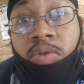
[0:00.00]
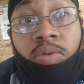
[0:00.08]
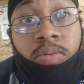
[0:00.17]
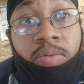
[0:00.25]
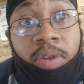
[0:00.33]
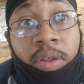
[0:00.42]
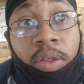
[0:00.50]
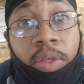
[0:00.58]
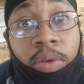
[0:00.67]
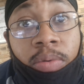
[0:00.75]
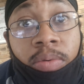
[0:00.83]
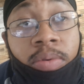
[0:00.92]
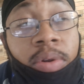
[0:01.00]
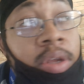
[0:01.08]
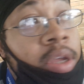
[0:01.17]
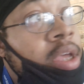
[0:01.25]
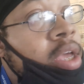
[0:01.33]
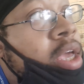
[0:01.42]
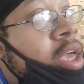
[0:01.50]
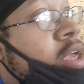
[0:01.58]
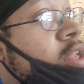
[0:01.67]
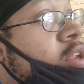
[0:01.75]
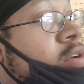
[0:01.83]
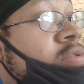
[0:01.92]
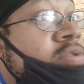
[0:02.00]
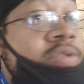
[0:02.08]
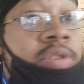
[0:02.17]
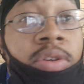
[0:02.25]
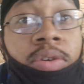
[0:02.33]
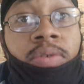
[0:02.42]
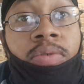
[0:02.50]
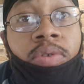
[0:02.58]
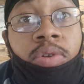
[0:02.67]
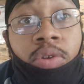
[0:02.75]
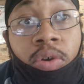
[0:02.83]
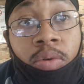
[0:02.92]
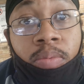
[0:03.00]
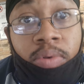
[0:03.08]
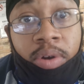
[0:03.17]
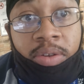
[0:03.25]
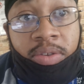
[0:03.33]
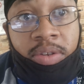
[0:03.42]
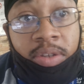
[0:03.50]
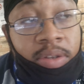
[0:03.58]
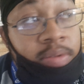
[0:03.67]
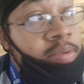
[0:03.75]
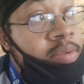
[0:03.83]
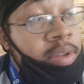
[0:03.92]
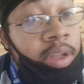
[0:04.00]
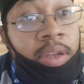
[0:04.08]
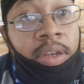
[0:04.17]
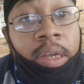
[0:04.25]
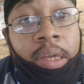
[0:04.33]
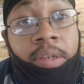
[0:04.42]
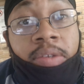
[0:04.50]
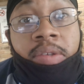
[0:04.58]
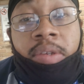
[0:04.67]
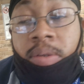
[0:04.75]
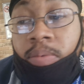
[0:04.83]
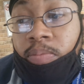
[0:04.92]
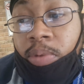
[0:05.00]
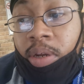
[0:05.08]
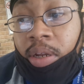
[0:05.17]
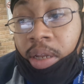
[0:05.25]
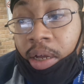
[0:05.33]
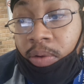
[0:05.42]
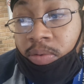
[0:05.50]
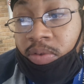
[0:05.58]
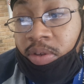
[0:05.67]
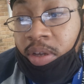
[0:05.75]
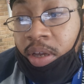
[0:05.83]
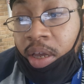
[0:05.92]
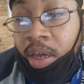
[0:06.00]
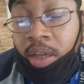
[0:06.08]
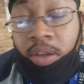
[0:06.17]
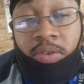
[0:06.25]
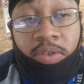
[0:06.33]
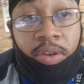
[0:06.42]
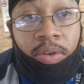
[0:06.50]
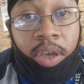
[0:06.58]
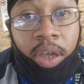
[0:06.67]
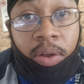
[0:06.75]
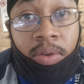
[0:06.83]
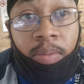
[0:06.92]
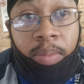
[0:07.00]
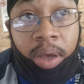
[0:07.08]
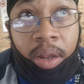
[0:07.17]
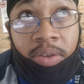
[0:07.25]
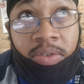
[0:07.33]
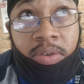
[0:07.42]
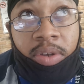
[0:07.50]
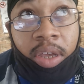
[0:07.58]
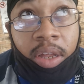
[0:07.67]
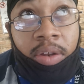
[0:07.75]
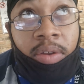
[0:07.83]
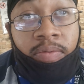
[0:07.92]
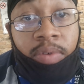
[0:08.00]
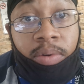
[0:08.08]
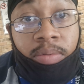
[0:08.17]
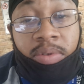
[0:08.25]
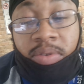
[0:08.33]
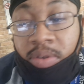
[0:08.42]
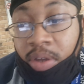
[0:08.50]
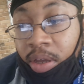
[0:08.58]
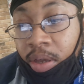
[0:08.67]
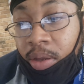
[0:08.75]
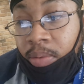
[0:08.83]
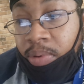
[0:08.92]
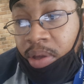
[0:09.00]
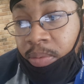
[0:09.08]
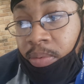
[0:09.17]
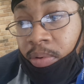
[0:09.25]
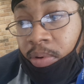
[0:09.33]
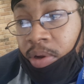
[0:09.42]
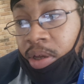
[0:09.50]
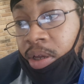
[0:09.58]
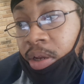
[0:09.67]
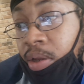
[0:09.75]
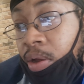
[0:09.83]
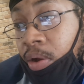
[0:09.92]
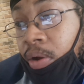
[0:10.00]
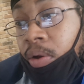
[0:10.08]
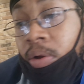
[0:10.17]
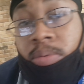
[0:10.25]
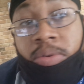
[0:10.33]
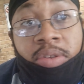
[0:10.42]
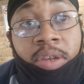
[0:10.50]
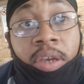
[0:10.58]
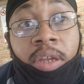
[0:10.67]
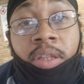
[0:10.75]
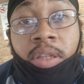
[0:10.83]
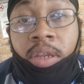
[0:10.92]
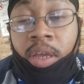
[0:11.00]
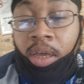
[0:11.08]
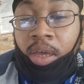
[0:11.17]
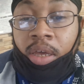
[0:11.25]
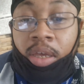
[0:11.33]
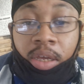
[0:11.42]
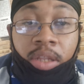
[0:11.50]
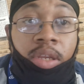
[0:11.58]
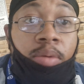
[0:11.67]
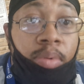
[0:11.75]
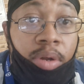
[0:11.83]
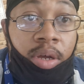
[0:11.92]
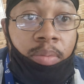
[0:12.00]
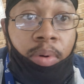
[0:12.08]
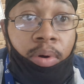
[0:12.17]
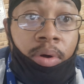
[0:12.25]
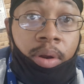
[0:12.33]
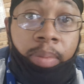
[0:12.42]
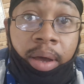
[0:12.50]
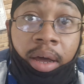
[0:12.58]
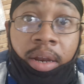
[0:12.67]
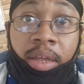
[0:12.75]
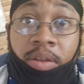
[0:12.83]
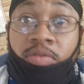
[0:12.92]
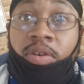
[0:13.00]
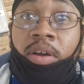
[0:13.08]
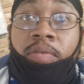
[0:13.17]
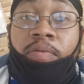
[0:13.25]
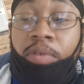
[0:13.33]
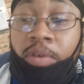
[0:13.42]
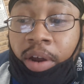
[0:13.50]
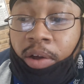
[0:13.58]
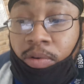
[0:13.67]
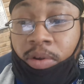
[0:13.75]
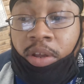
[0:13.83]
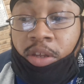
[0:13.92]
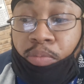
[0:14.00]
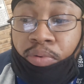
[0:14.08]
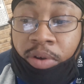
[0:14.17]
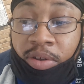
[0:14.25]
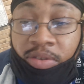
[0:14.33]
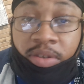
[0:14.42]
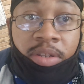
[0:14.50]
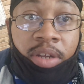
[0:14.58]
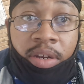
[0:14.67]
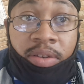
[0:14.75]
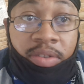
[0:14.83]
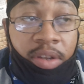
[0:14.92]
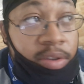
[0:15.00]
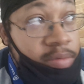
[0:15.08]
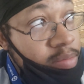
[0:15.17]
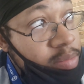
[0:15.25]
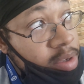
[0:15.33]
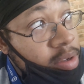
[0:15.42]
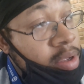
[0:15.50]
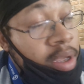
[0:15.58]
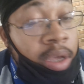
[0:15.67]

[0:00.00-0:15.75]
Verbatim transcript: Tuesday the 3rd. And there is still no president that has been announced. They're still counting the ballots, still counting the votes, and people are getting all upset and getting their blood boiled about it, trying to figure out who the next president of the United States will be.